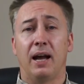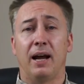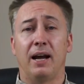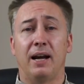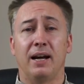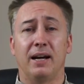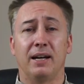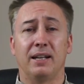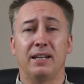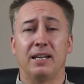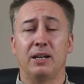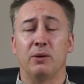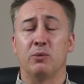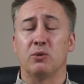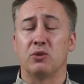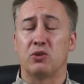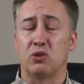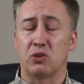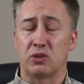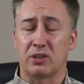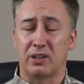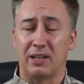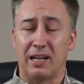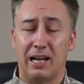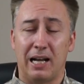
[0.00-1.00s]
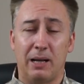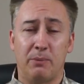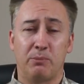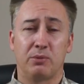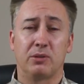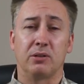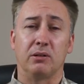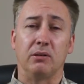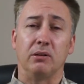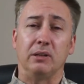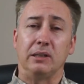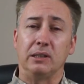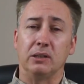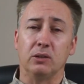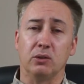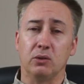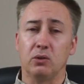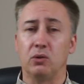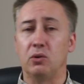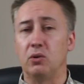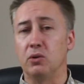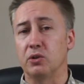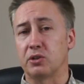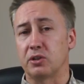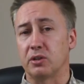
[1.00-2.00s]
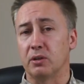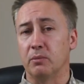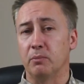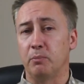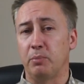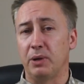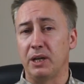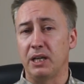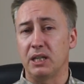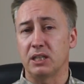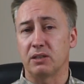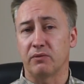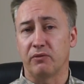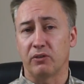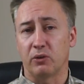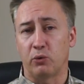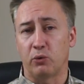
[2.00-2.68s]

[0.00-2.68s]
And it was just an absolutely awesome piece of